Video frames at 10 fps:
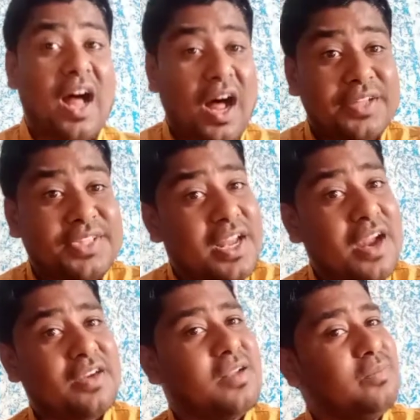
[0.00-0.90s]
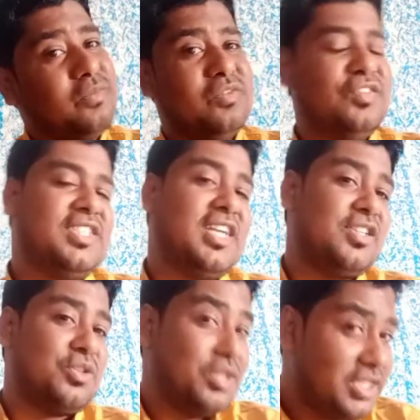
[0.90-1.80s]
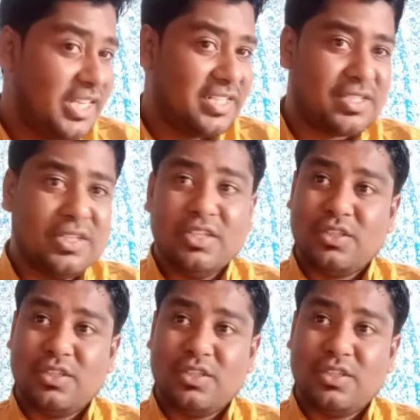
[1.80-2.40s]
other atom which also shares.